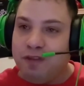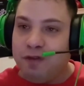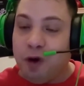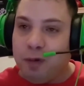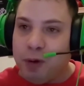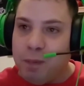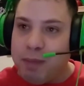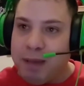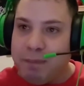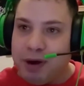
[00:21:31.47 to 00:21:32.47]
former
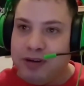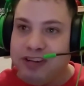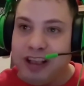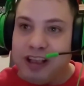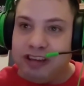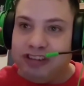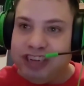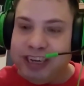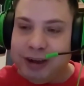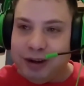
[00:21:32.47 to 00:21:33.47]
members.
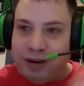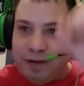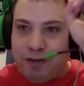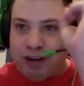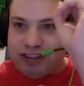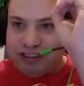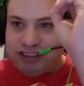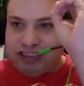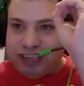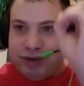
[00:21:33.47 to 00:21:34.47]
Shield
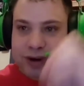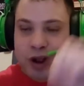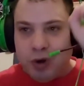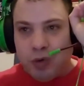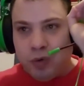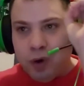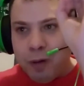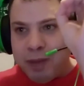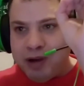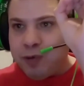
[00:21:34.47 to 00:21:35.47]
versus Shield.
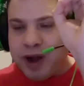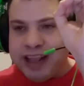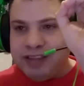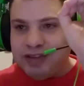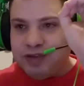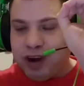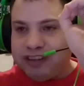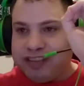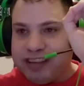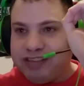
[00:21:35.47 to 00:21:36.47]
Roman Reigns
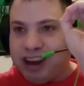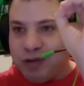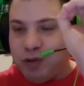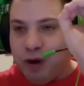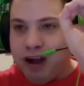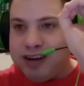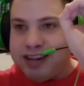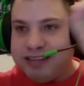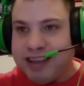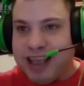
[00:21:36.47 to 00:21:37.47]
versus Seth
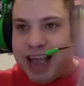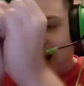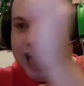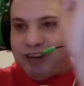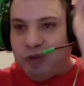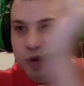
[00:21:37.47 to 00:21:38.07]
Rollins at